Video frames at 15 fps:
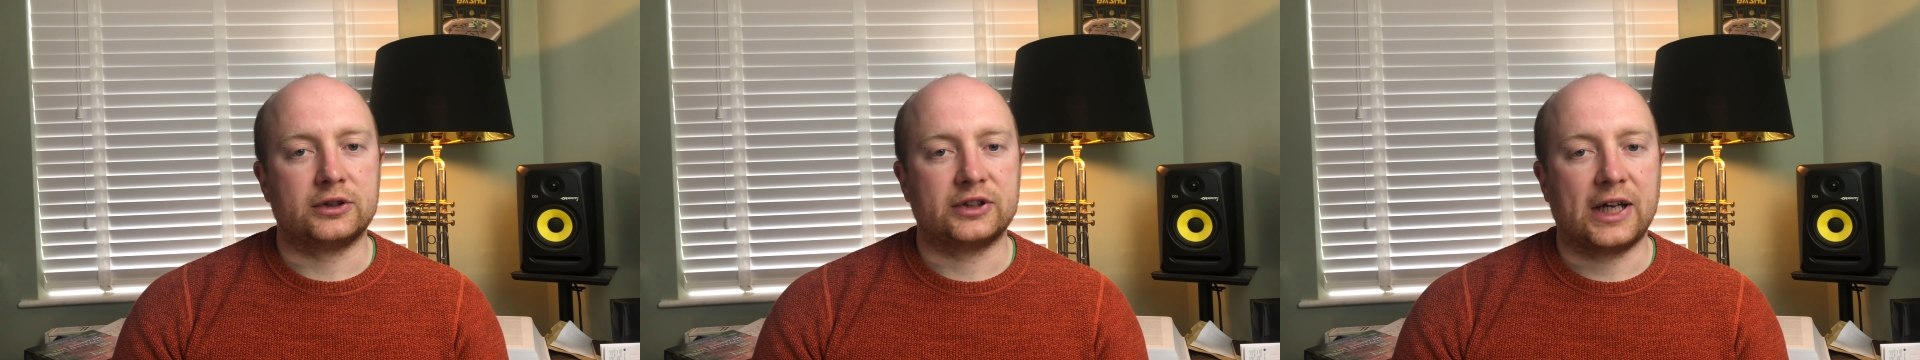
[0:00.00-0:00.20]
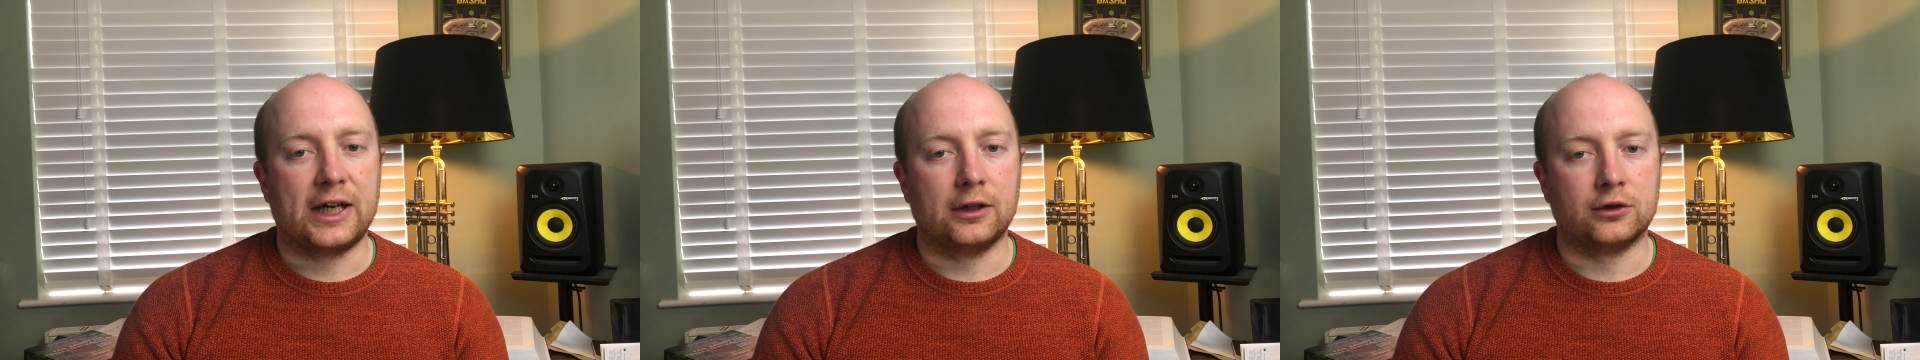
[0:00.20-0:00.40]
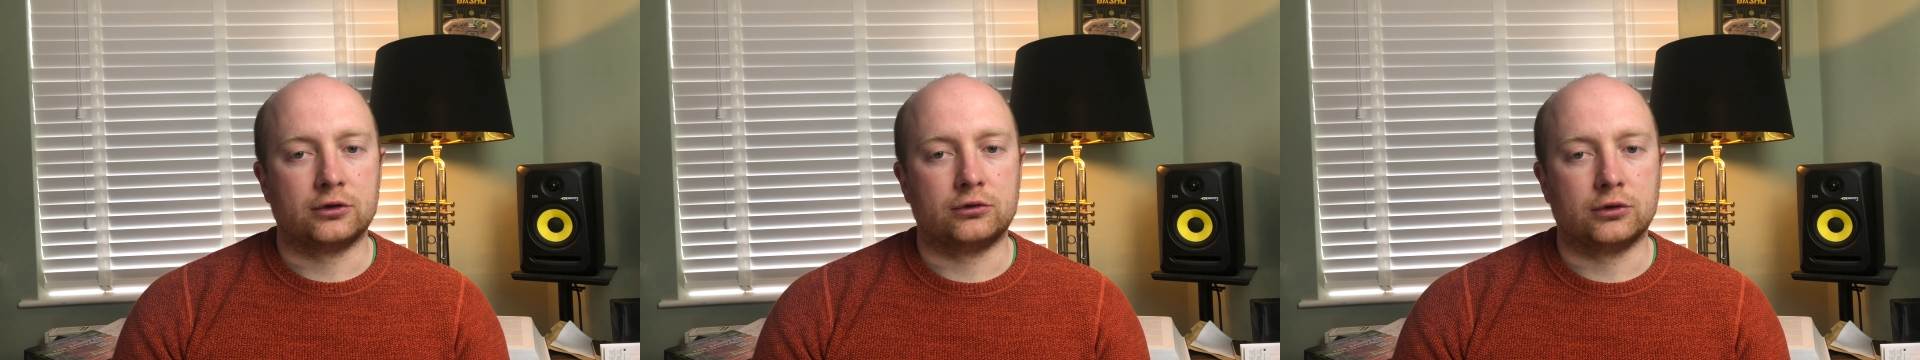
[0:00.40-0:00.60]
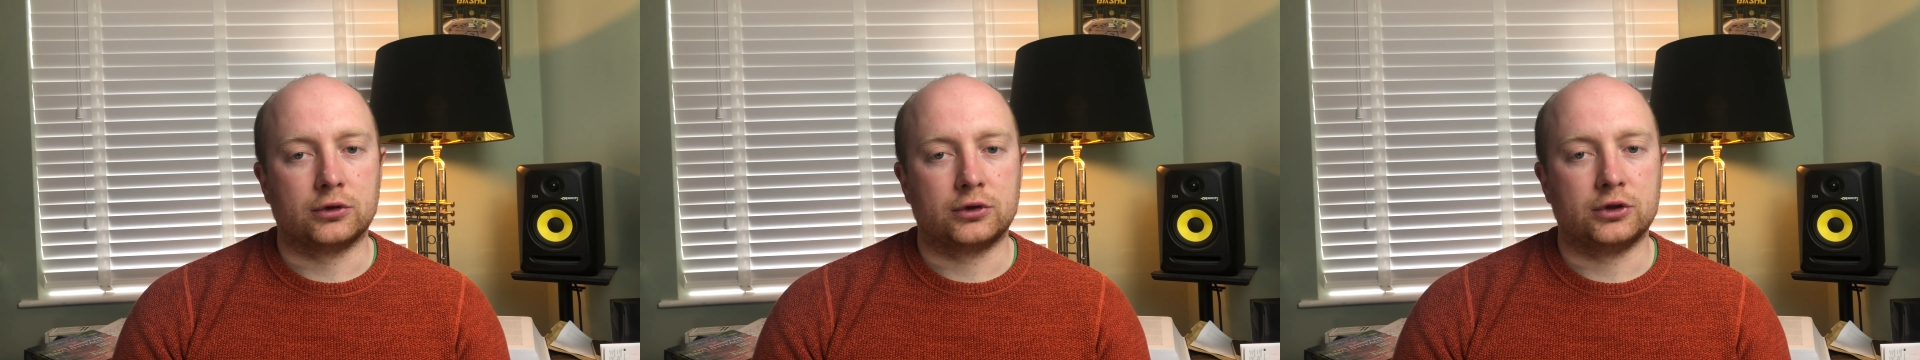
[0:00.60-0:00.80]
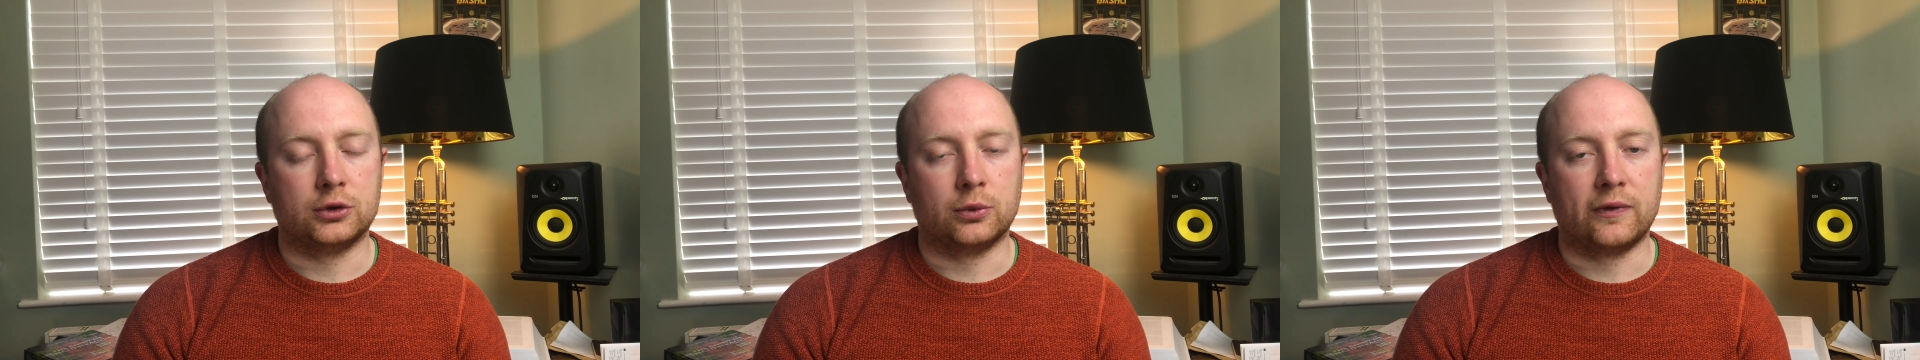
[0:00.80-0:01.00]
scale
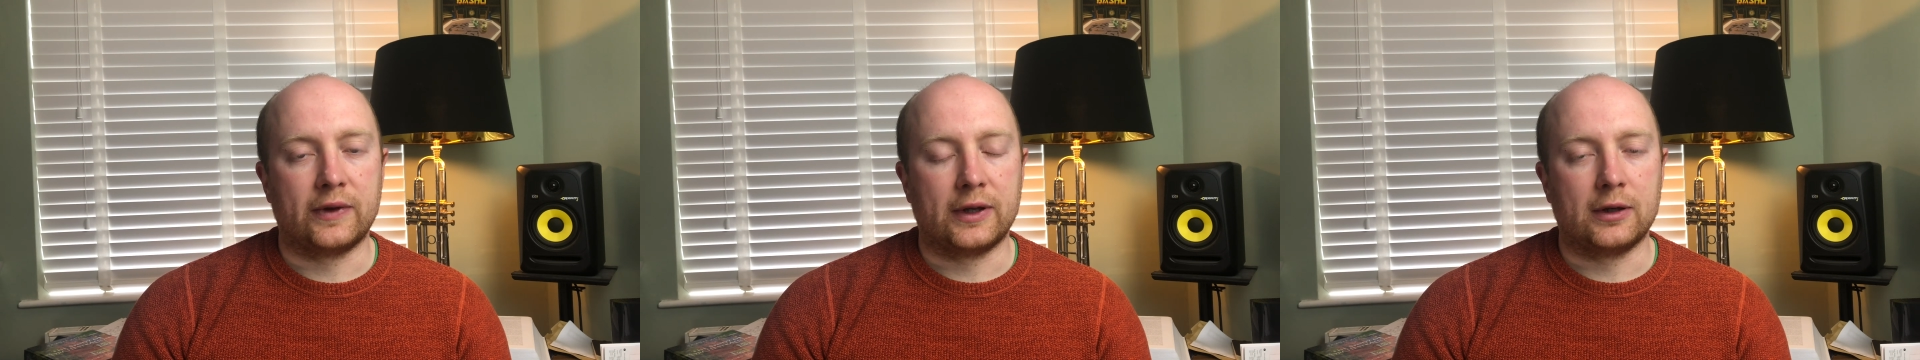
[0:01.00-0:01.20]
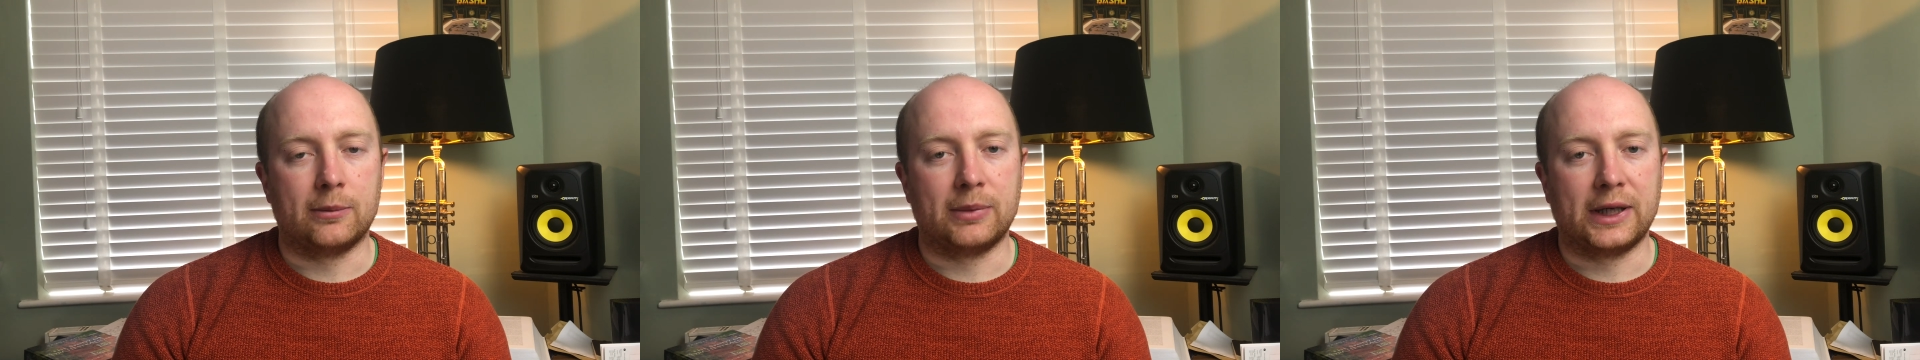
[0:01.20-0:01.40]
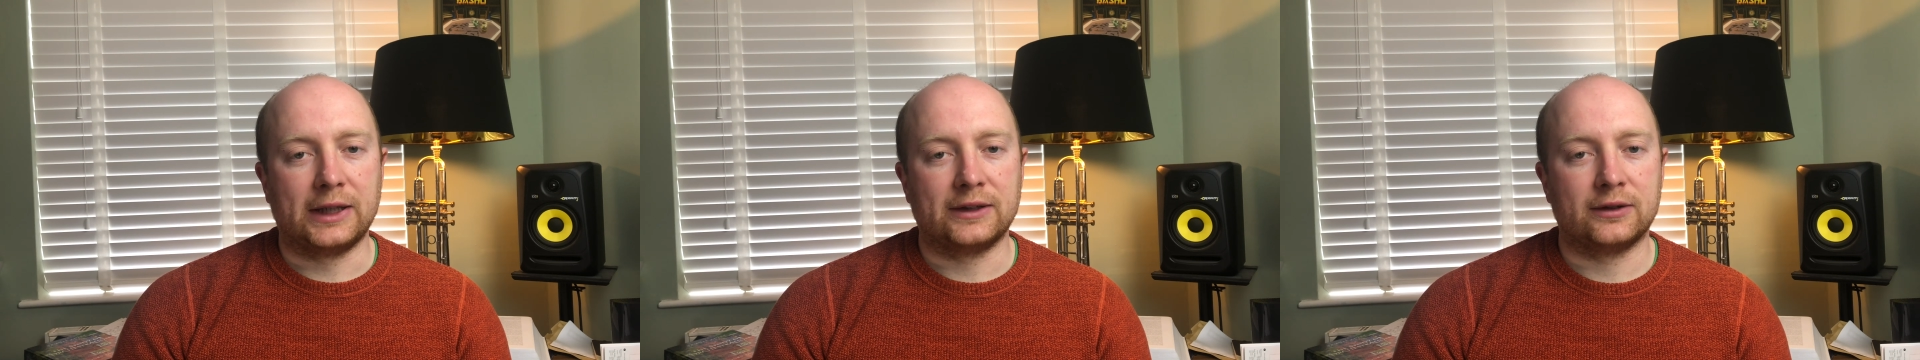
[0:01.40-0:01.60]
structures within the piece,